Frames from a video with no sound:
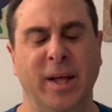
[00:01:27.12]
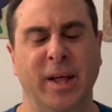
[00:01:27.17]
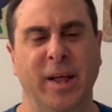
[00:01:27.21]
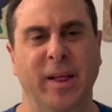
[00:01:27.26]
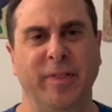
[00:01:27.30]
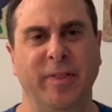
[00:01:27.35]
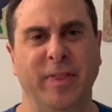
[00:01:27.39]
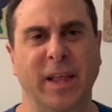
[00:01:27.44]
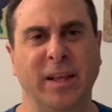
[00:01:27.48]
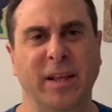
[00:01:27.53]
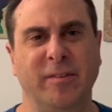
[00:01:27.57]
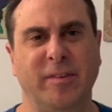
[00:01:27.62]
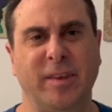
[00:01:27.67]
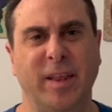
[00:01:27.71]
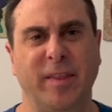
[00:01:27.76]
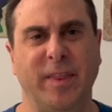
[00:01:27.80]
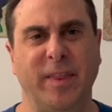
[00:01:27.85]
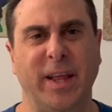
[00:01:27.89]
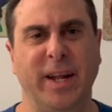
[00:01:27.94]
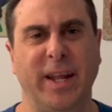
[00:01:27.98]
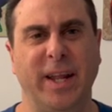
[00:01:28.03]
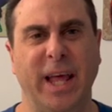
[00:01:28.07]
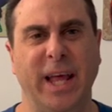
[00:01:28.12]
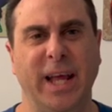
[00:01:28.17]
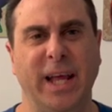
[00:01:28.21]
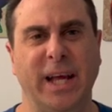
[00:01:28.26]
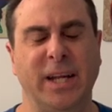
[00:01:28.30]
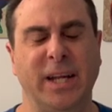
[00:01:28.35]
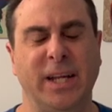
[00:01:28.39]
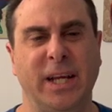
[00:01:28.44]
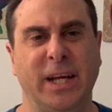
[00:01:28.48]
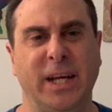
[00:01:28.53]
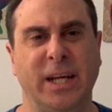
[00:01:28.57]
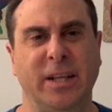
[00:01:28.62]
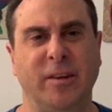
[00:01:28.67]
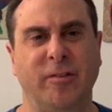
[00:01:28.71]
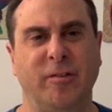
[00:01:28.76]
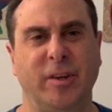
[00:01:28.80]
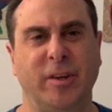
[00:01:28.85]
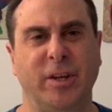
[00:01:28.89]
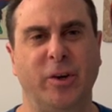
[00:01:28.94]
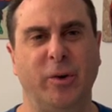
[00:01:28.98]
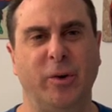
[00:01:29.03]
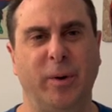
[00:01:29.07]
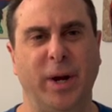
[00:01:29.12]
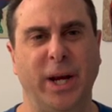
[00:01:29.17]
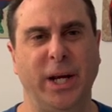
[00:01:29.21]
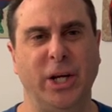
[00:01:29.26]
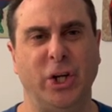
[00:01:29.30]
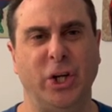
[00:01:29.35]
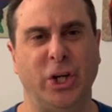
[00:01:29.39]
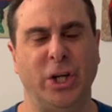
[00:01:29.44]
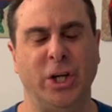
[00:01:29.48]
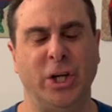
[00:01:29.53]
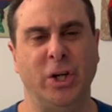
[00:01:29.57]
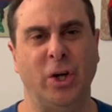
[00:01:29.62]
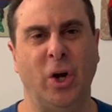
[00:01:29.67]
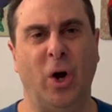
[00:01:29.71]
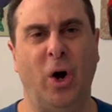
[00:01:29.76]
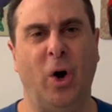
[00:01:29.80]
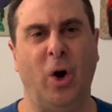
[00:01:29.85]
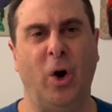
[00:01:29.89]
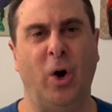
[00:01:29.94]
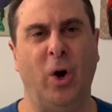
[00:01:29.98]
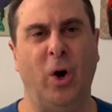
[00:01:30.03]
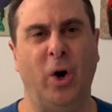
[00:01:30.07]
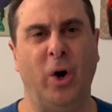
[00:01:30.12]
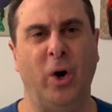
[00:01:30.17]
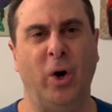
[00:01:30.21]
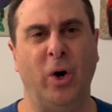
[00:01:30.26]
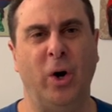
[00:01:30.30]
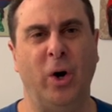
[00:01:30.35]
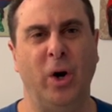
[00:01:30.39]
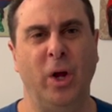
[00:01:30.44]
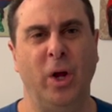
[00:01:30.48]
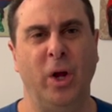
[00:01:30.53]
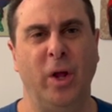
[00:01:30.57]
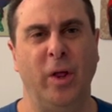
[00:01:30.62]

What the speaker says: Things that they take into consideration are